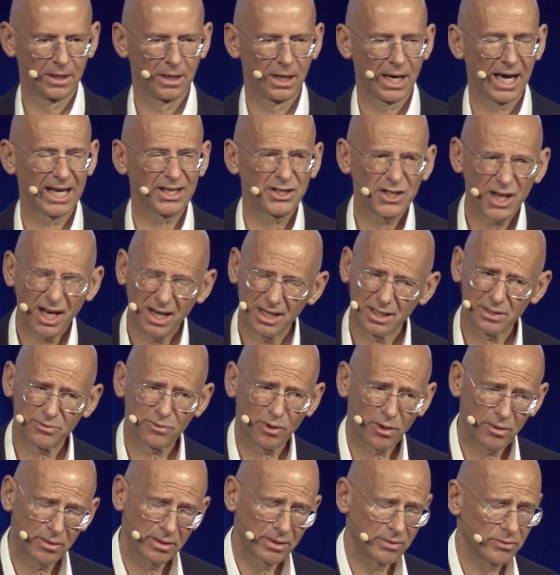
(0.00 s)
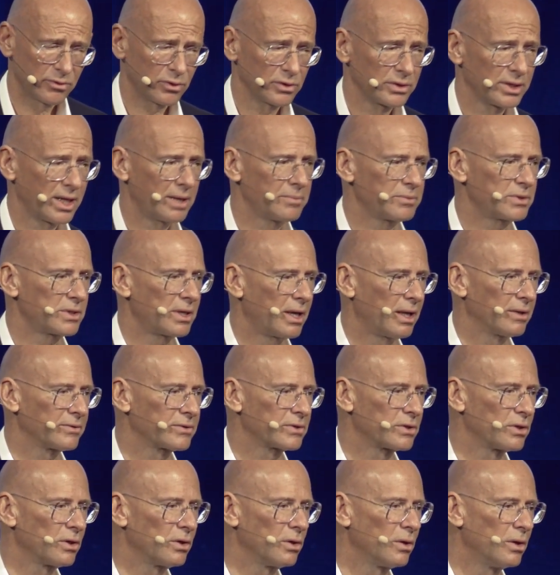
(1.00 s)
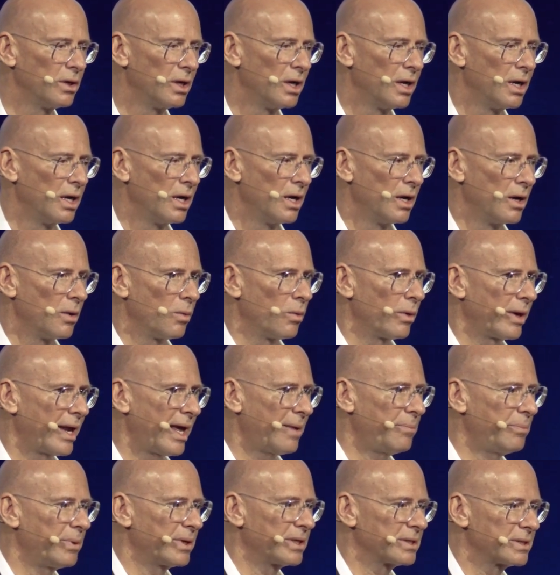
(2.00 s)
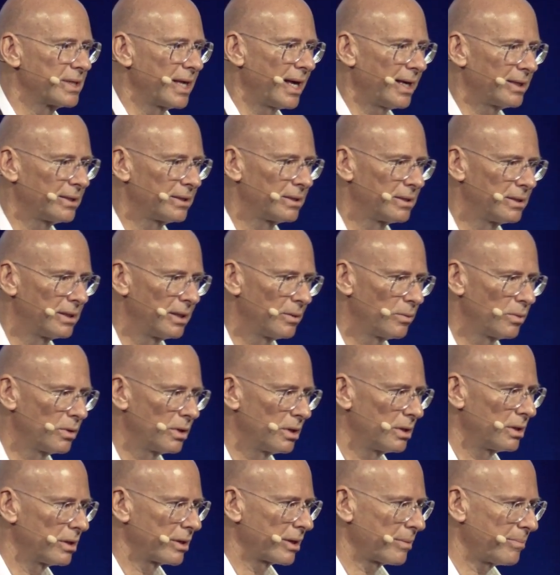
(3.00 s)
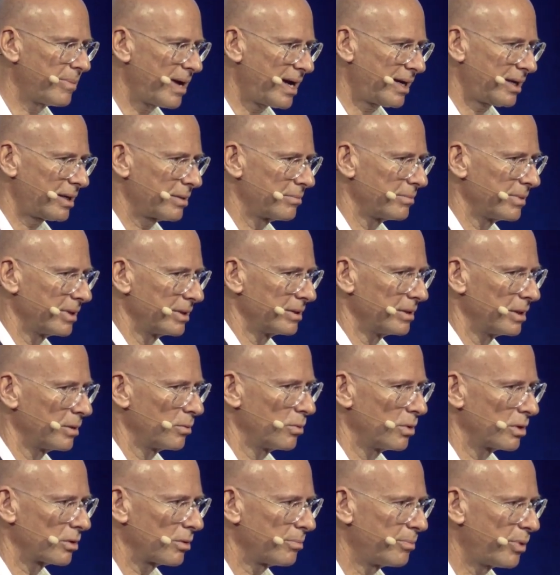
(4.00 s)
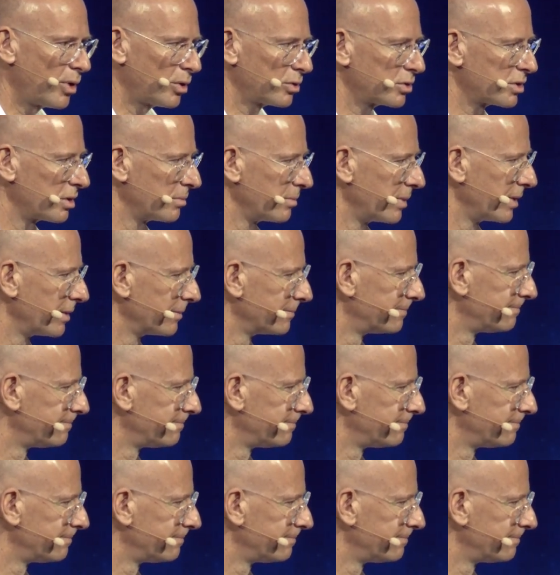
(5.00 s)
a challenge probably for themselves. So what happened is that they were rebucking me, they were opposing me.